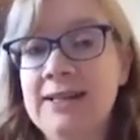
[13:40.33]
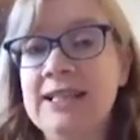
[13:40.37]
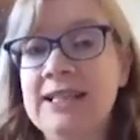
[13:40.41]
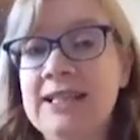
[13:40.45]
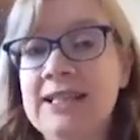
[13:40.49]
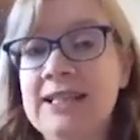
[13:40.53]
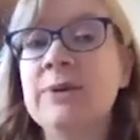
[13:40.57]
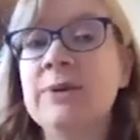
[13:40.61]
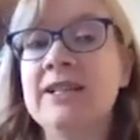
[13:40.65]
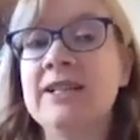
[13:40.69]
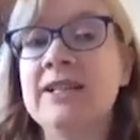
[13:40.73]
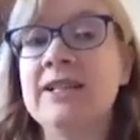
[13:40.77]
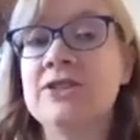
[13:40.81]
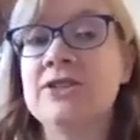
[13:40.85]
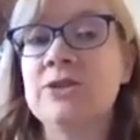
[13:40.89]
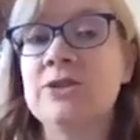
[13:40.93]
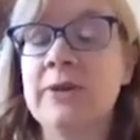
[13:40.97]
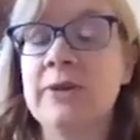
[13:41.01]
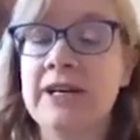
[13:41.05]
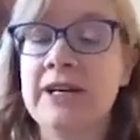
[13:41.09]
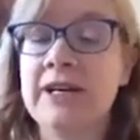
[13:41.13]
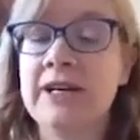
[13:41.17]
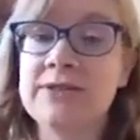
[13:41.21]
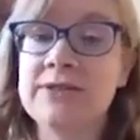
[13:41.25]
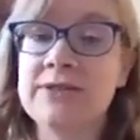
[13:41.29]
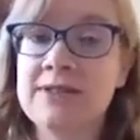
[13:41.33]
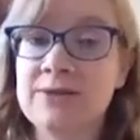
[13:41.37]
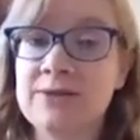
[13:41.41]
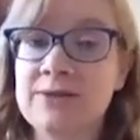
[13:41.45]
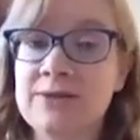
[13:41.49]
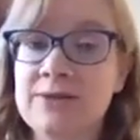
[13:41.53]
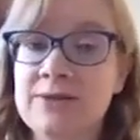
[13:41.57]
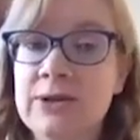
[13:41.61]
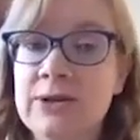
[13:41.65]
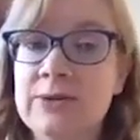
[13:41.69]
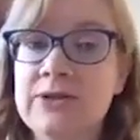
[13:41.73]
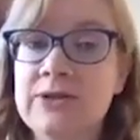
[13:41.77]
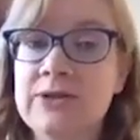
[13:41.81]
It can be given to parents to
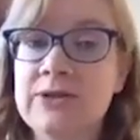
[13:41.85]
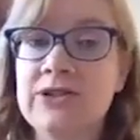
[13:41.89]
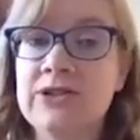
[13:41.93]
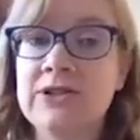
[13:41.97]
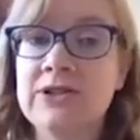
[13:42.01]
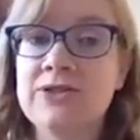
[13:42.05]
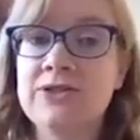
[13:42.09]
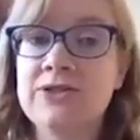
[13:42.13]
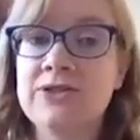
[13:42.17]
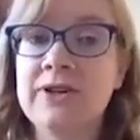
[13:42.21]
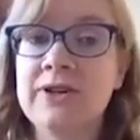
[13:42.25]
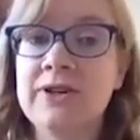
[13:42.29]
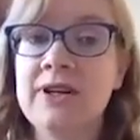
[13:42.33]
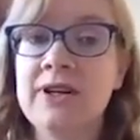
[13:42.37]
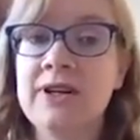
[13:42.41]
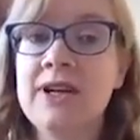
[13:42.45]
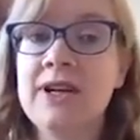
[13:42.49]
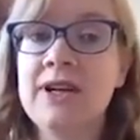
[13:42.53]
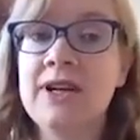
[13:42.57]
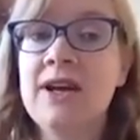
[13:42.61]
work with the children,